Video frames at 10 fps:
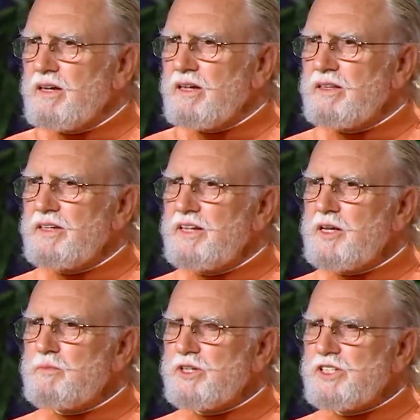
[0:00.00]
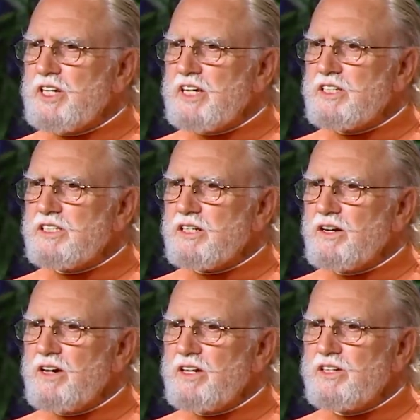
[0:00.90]
in the deepest sense,
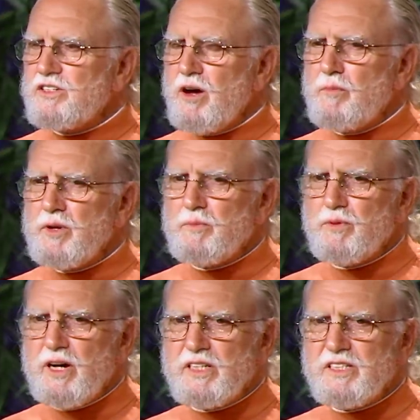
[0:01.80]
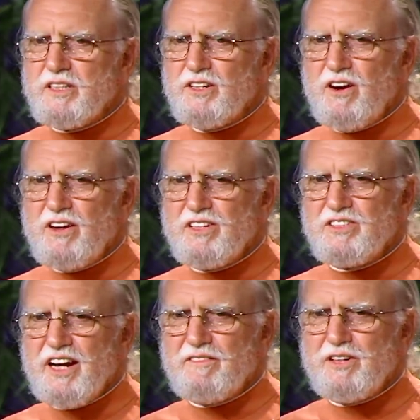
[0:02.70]
God is omnipresent, God is
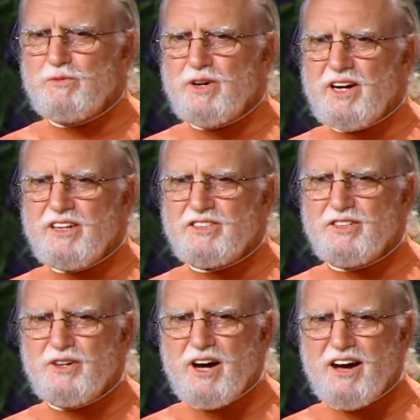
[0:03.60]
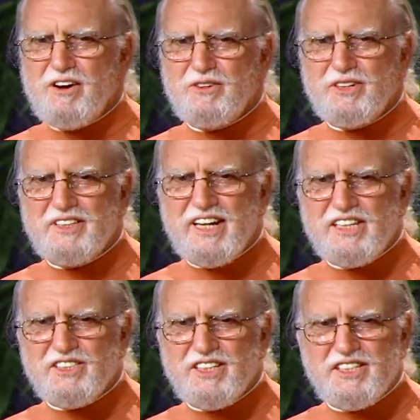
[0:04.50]
everywhere. So, how, in that
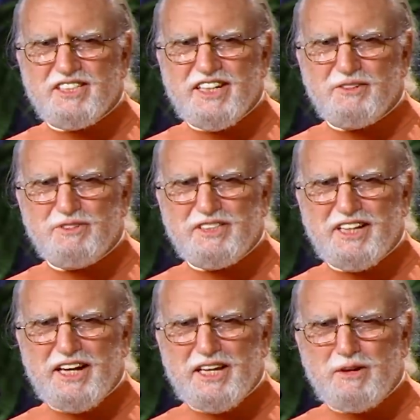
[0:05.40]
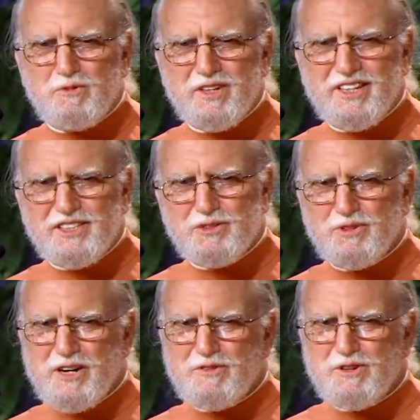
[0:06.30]
sense, can we take Him with us?
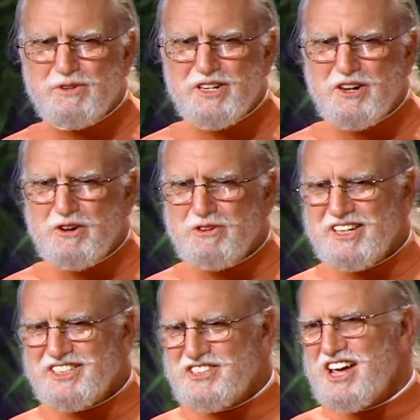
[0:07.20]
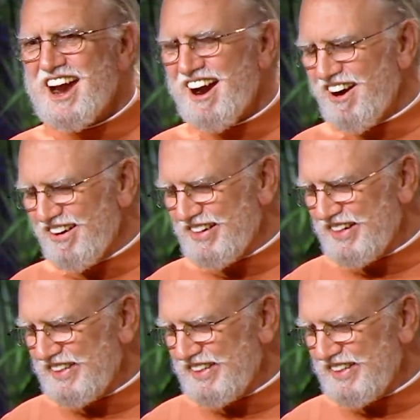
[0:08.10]
Wherever we go, He's there.